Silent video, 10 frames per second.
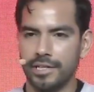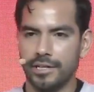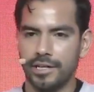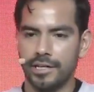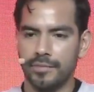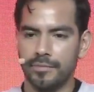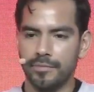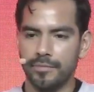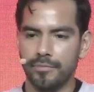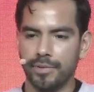
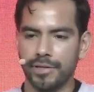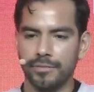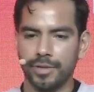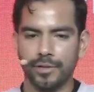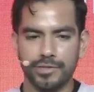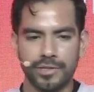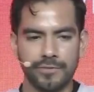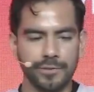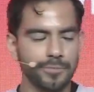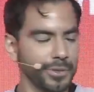But we also have
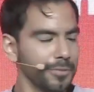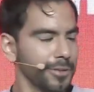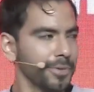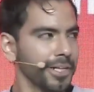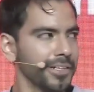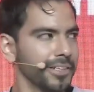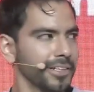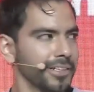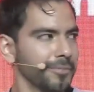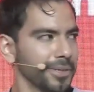a pretty big brand
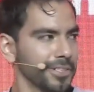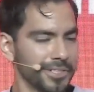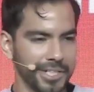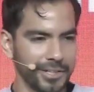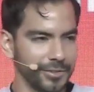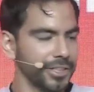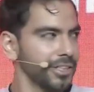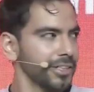in places like Korea.